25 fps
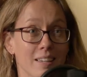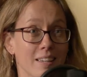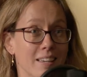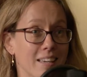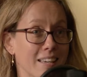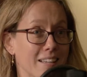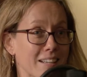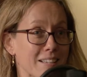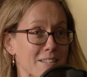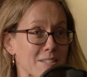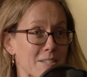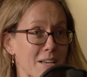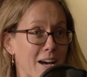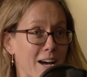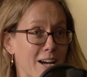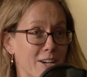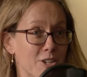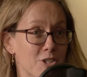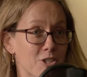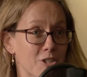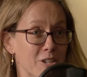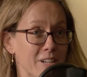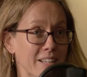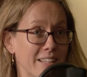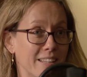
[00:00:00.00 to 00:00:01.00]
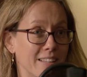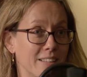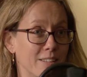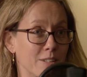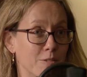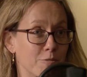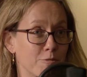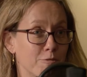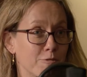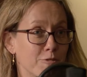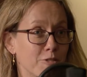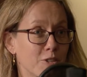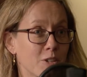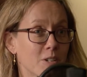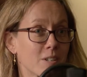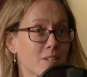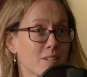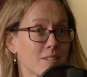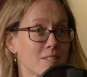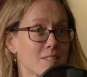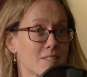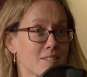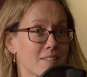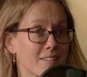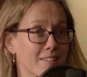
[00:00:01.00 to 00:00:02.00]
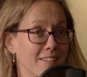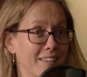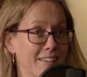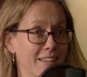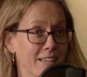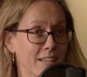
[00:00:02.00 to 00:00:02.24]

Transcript: it is actually the first